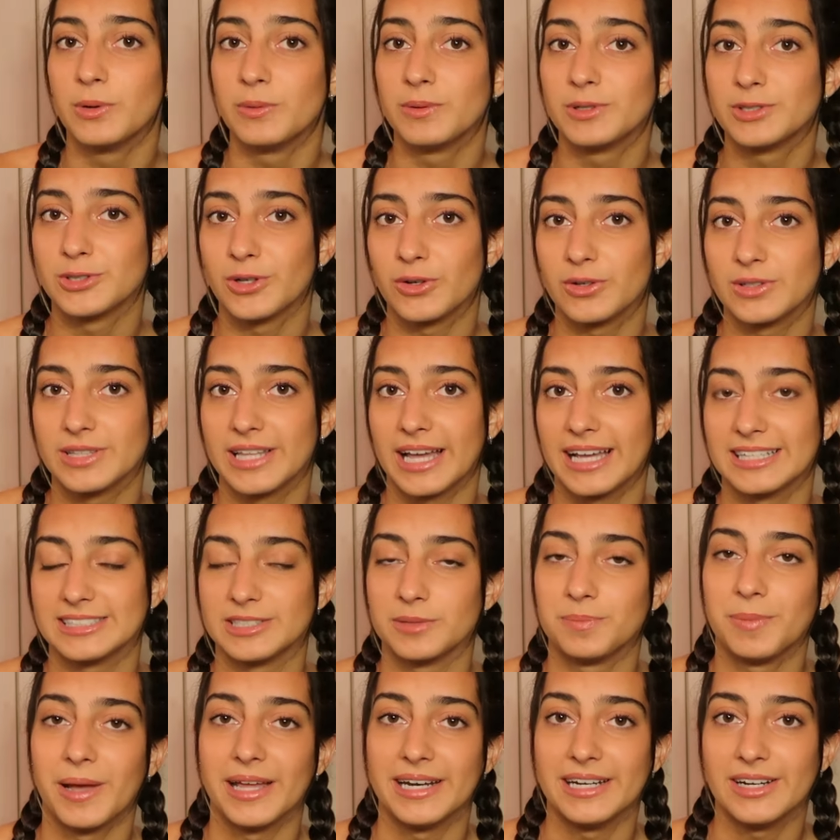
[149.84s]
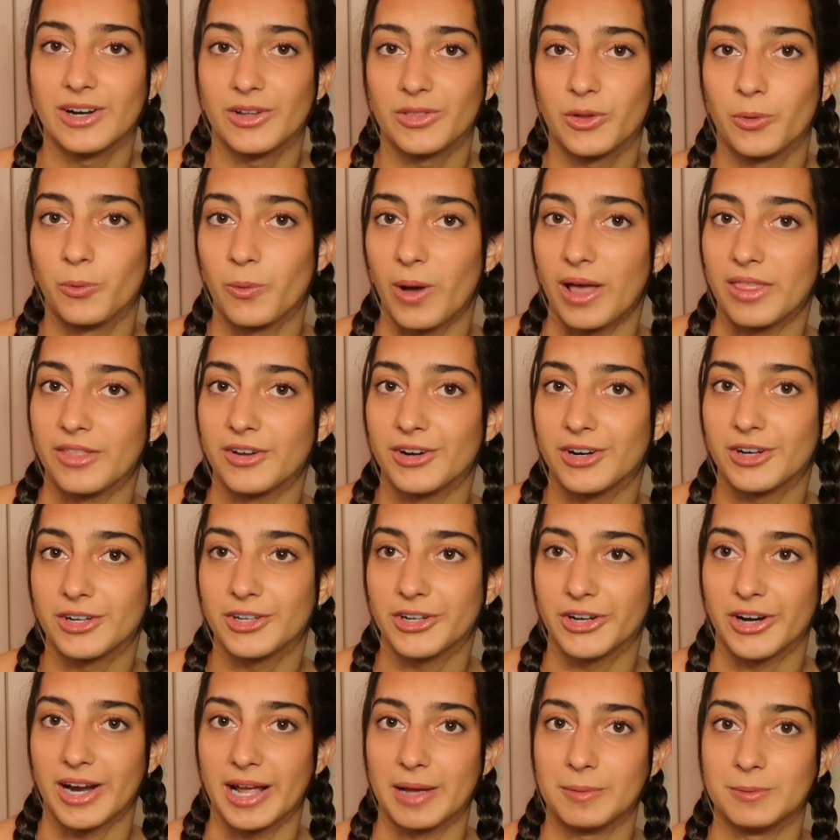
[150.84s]
We were told that depending on the weather,
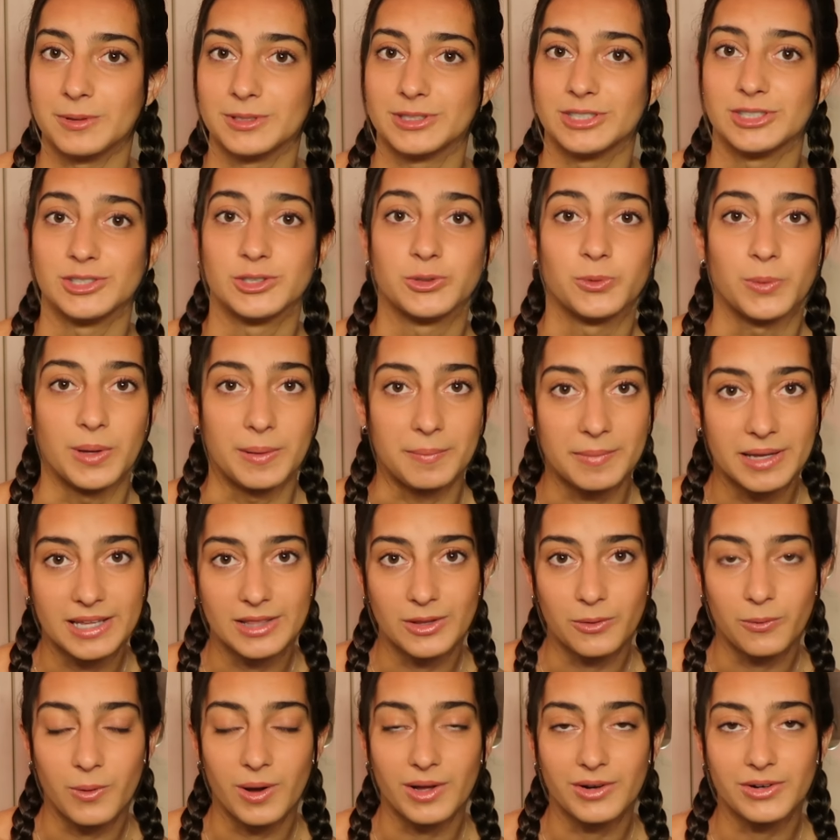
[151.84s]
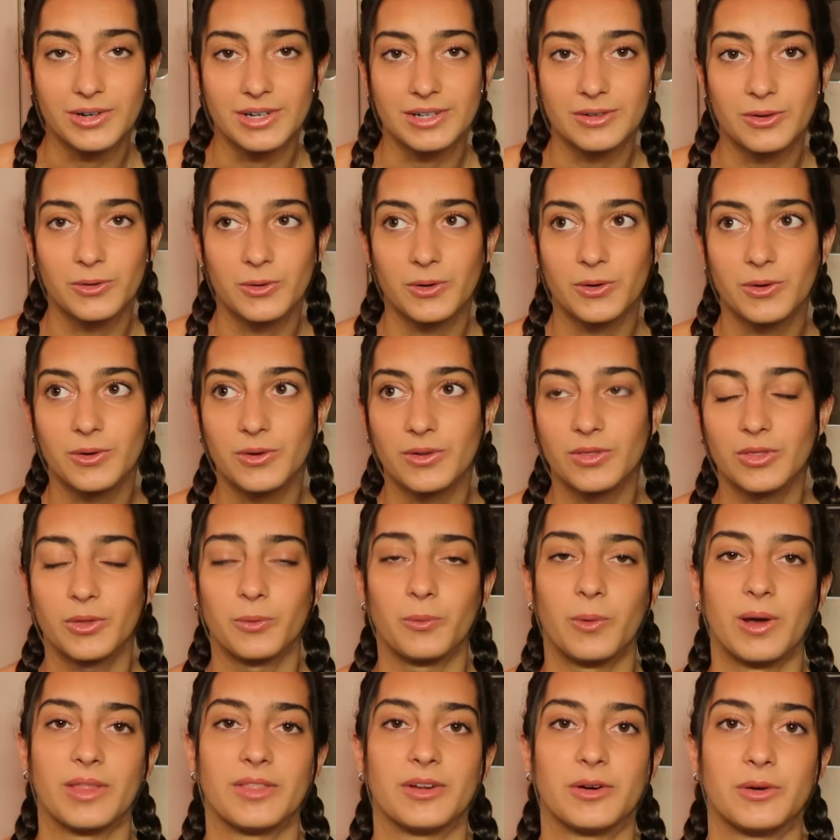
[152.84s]
you're able to swim in the watering hole. The
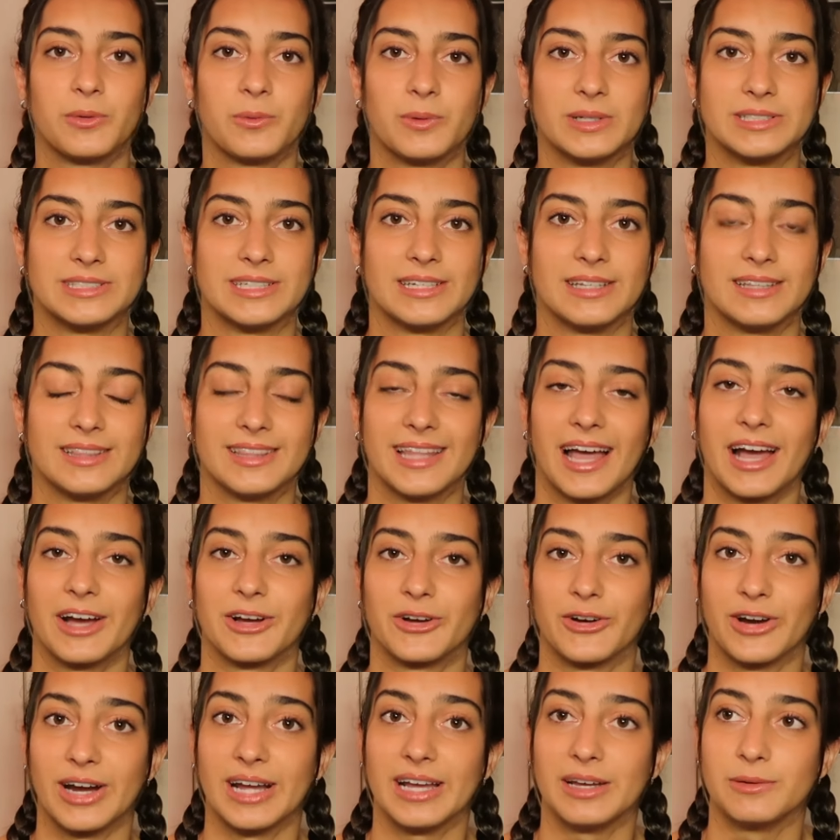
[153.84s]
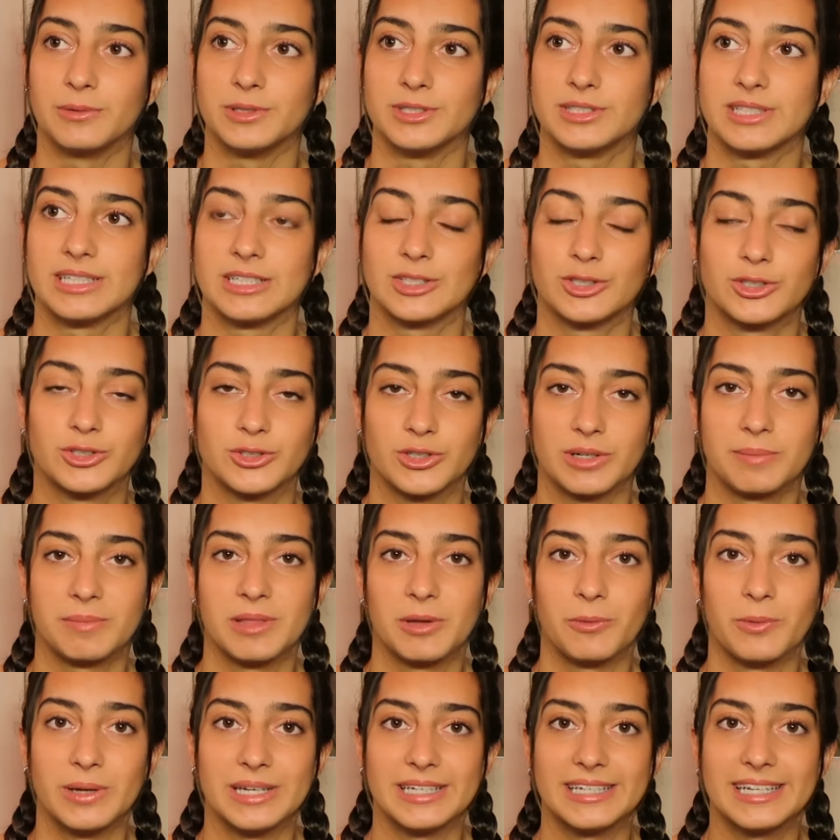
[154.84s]
weather wasn't that great. It was
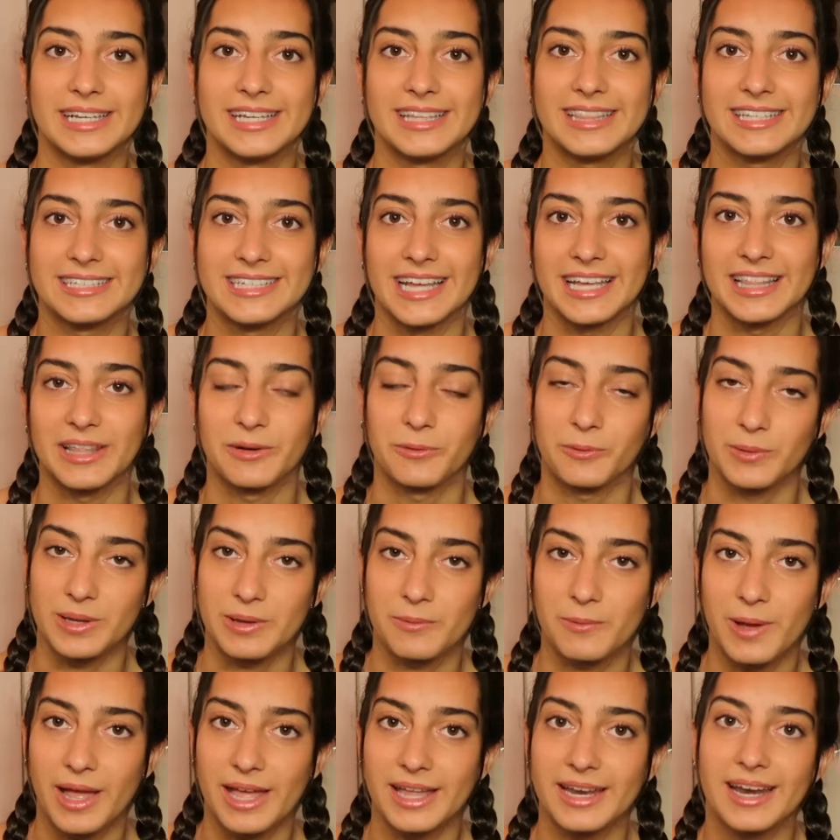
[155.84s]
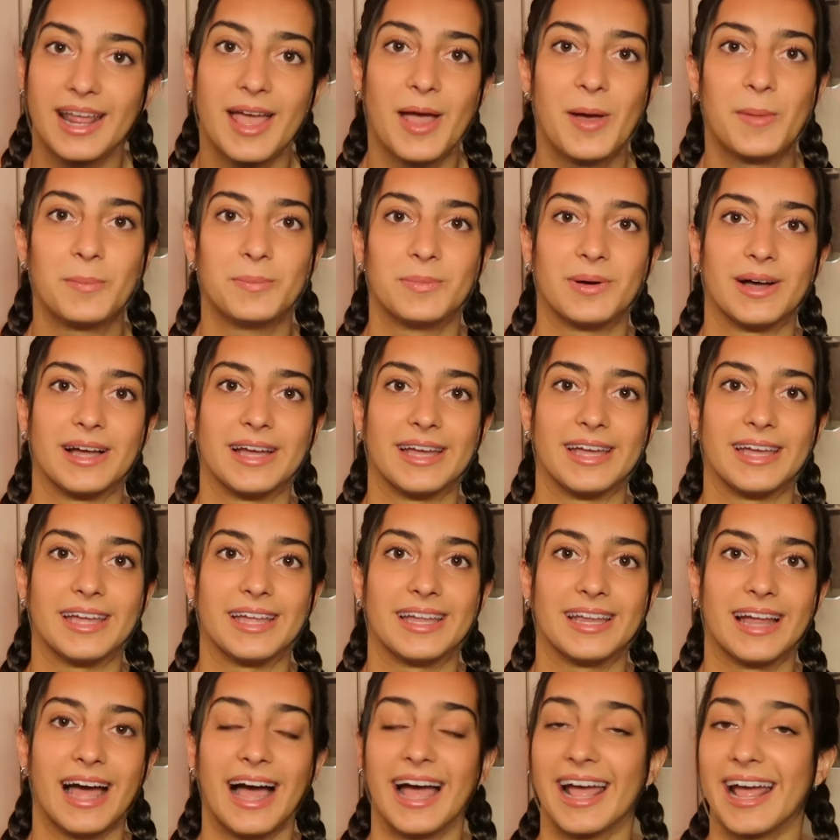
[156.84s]
extremely windy the day that we went, but
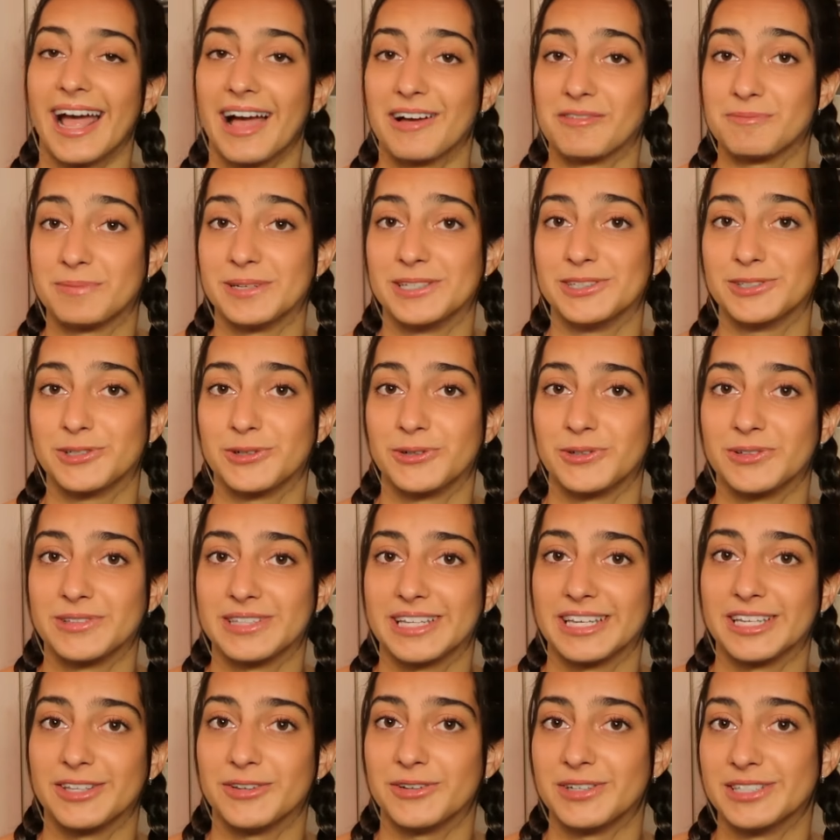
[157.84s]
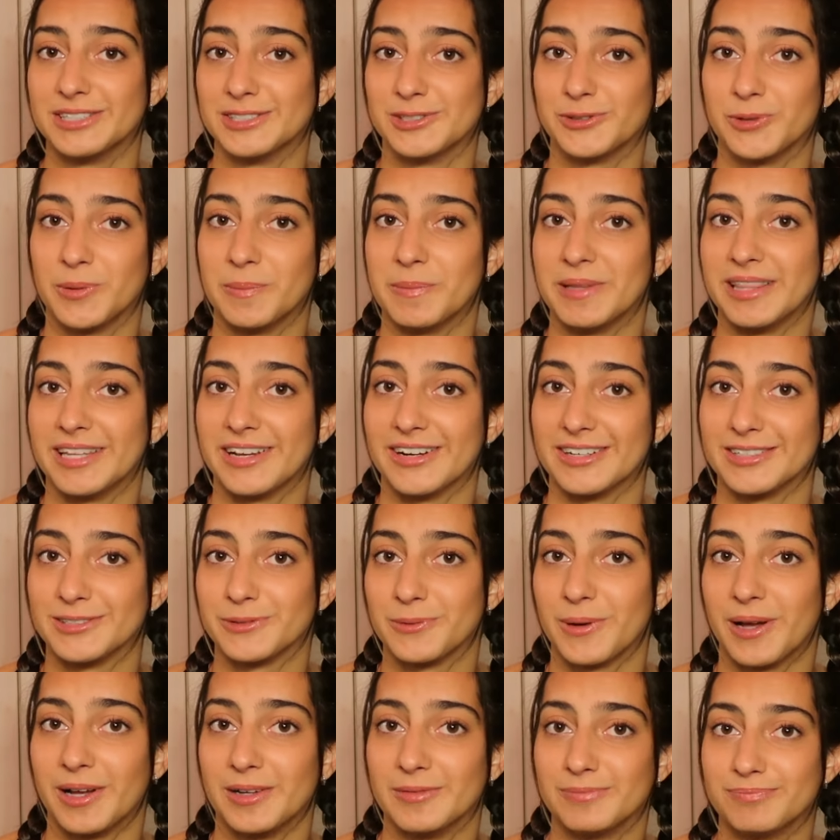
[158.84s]
I have been told that you can swim in there as
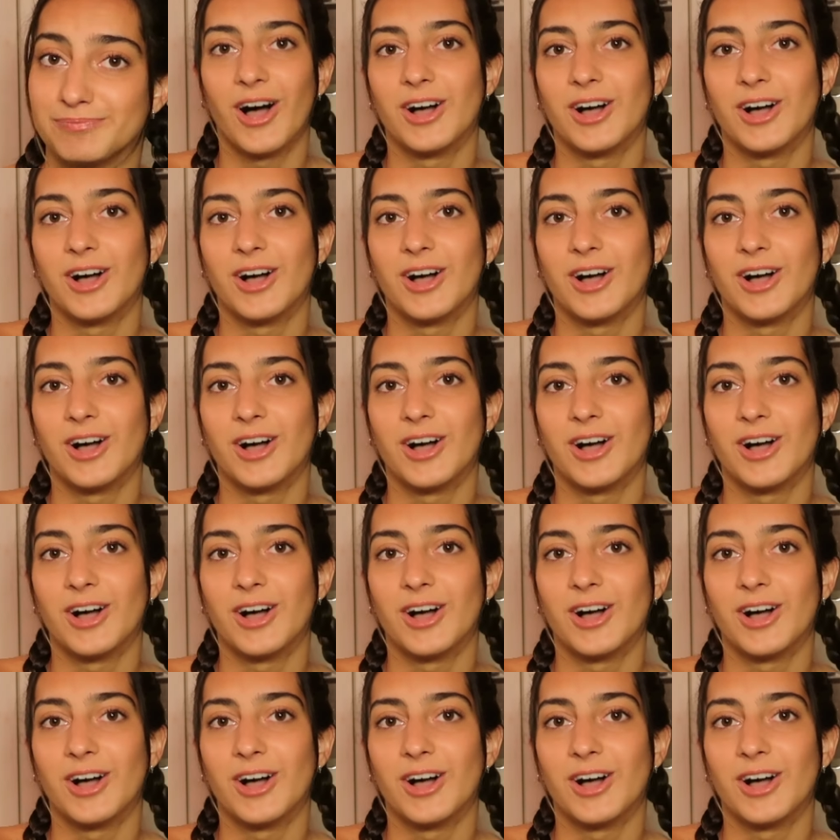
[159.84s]
well.